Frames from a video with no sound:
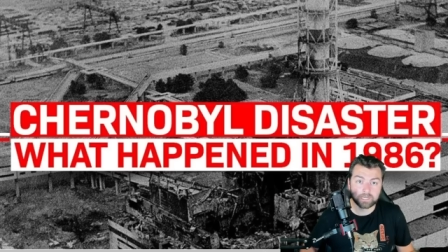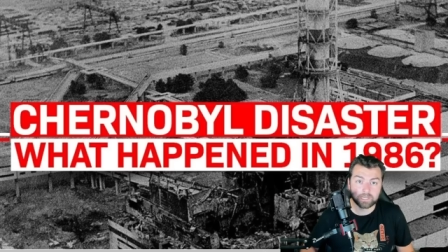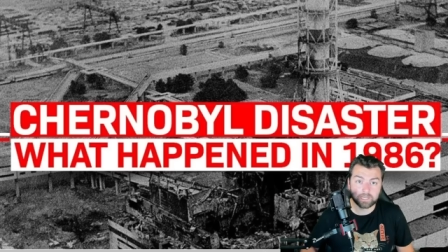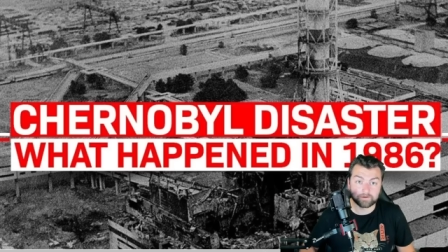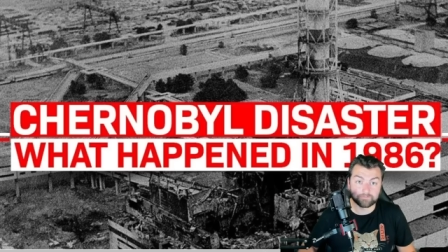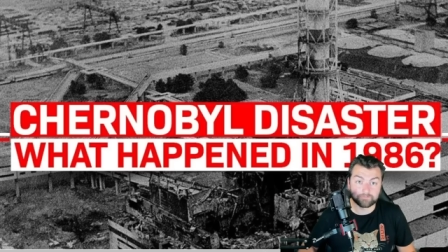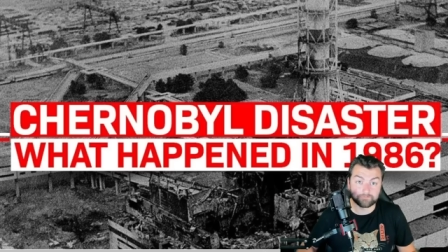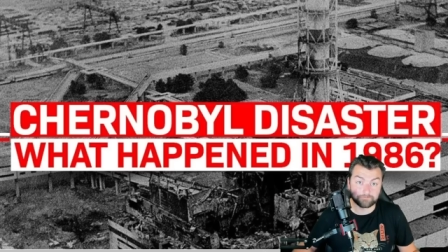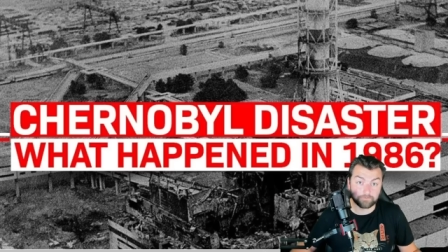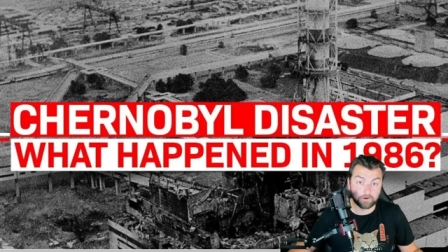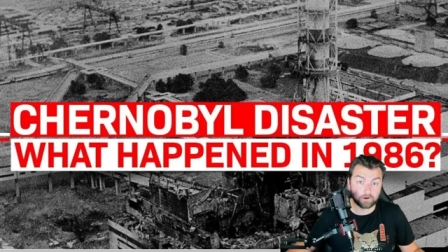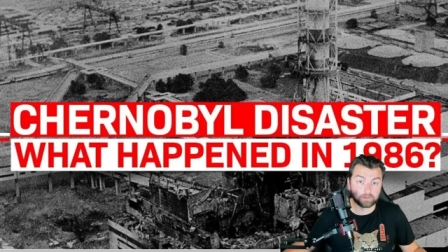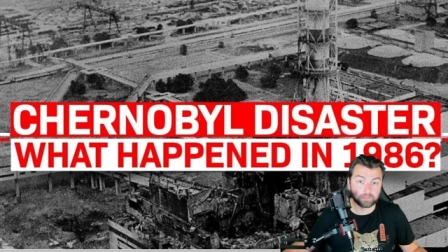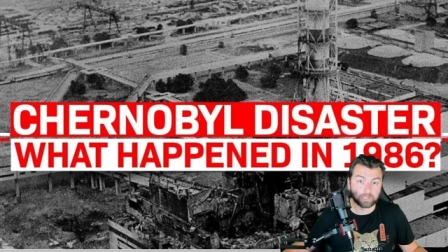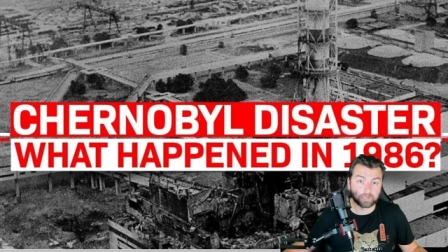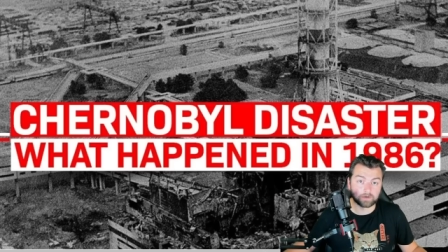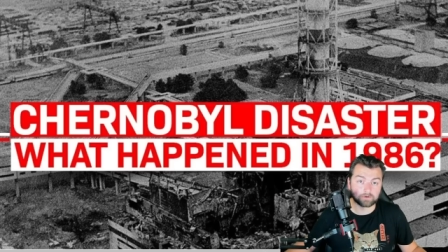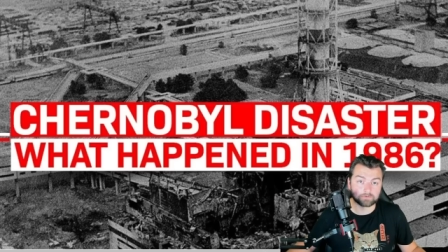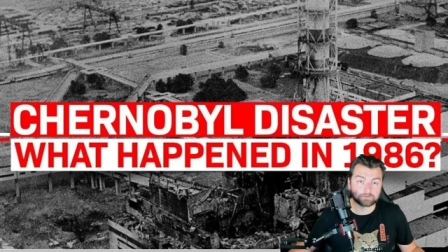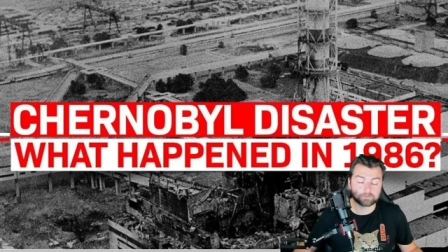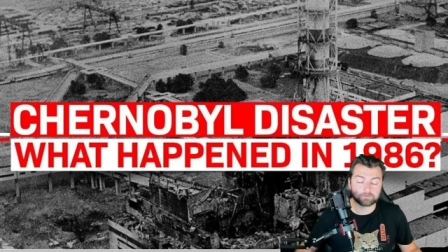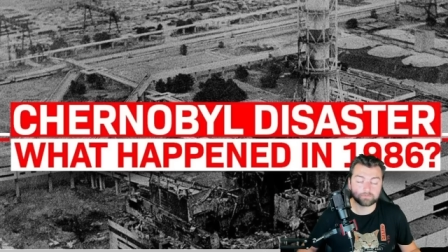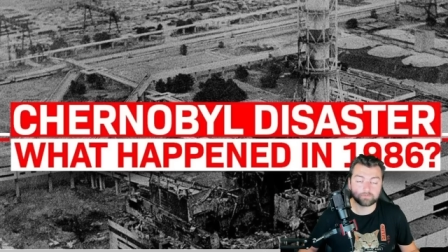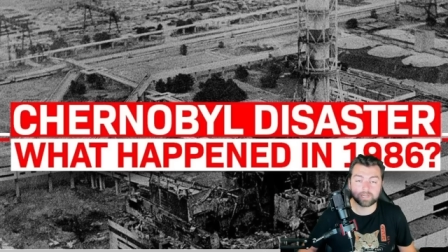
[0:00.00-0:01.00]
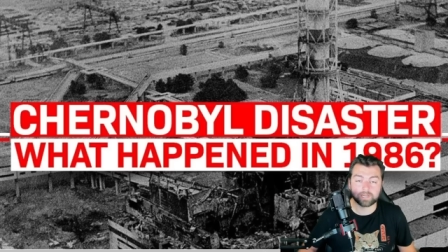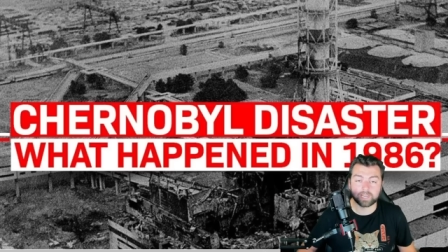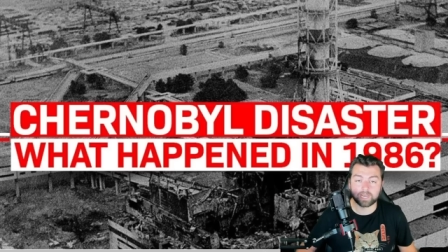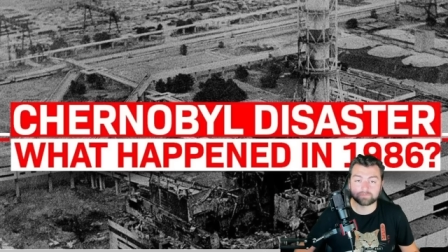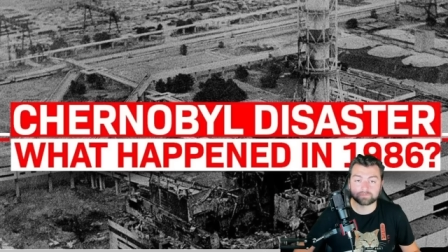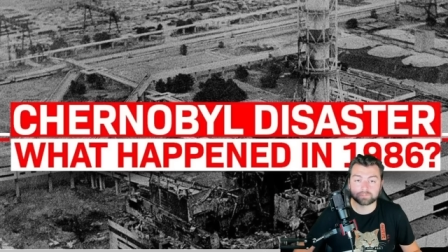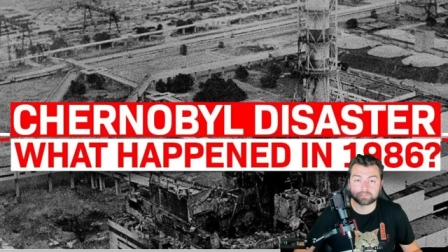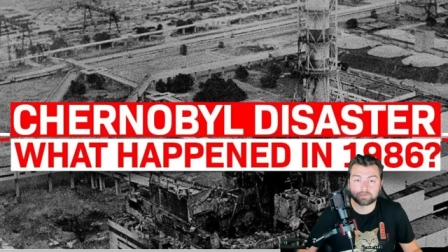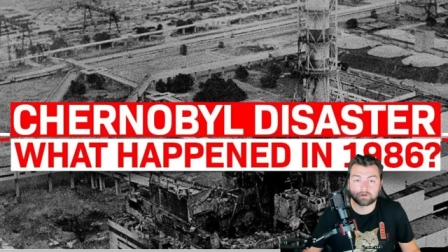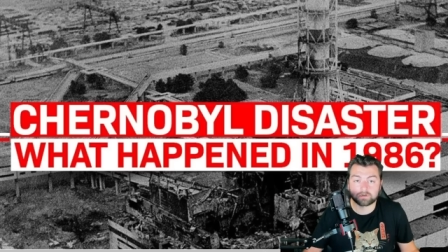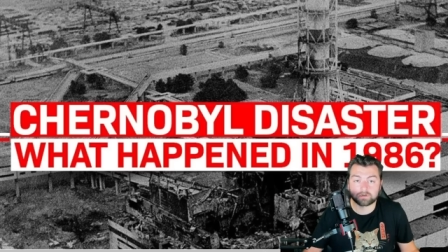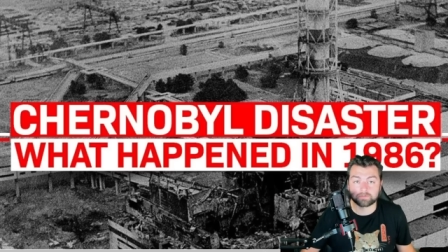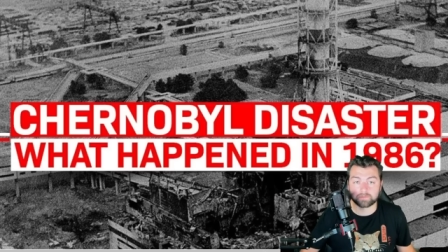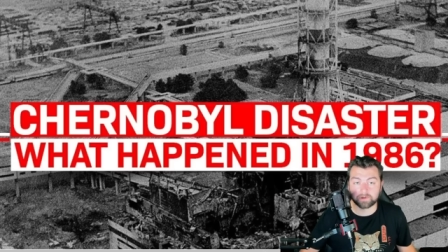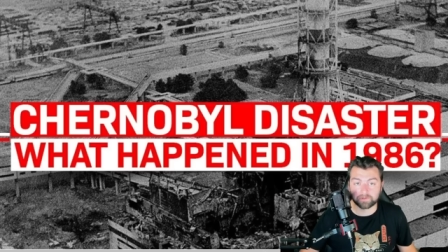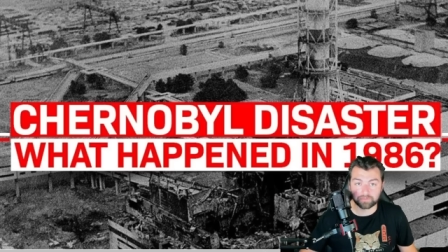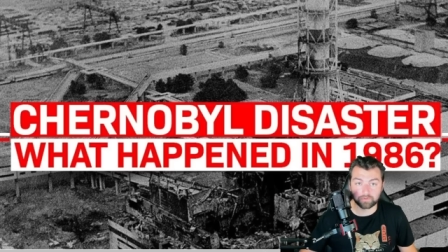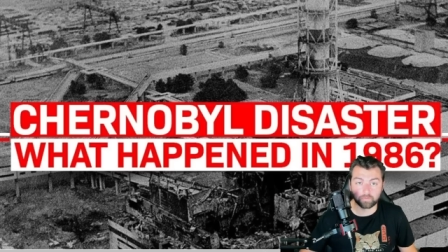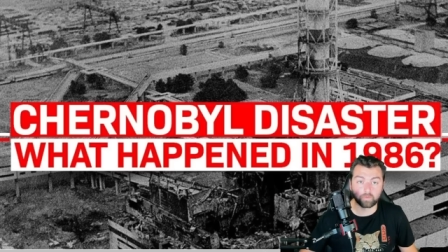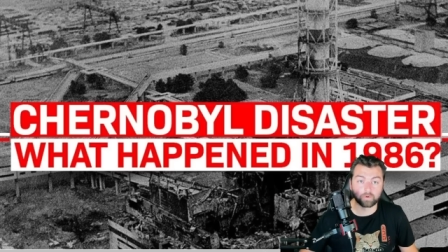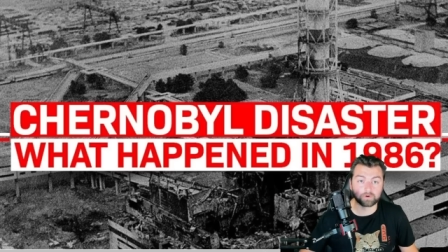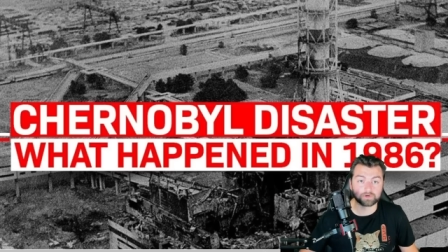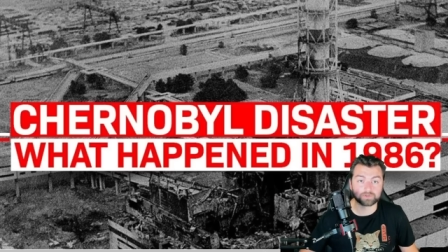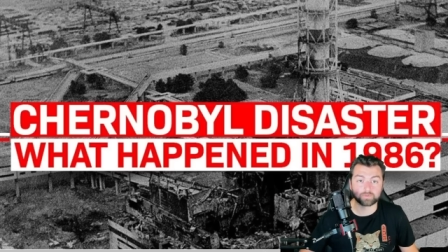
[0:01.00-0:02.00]
and fallout, we have to talk about the
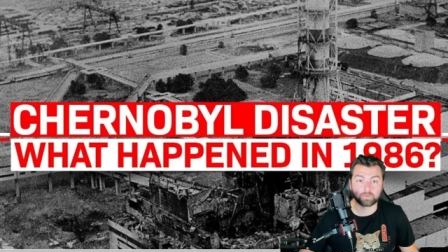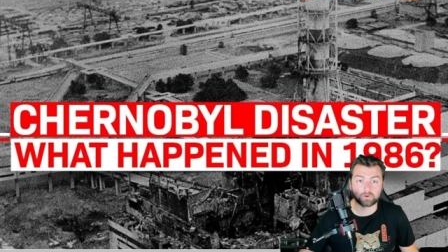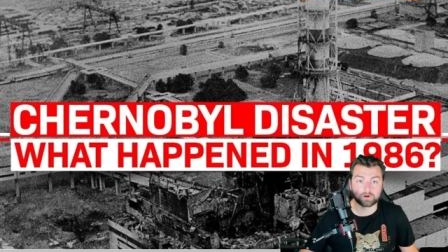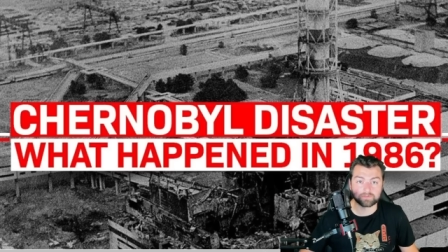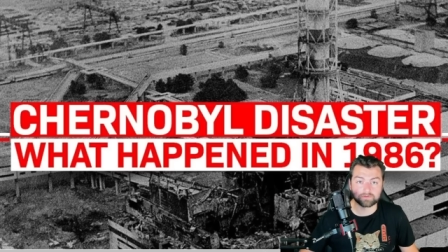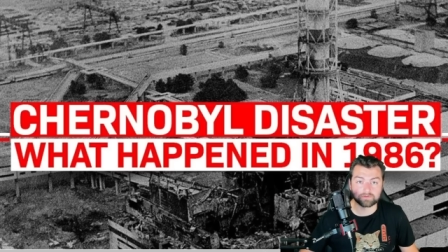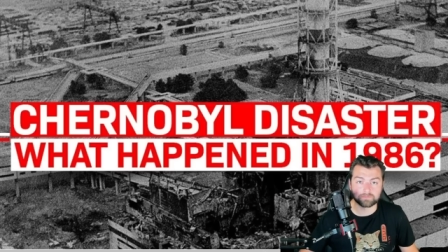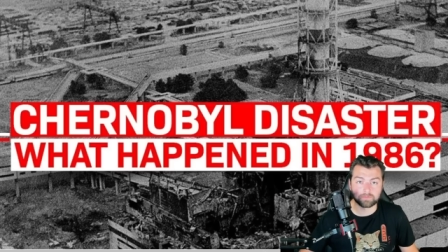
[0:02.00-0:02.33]
worst one of them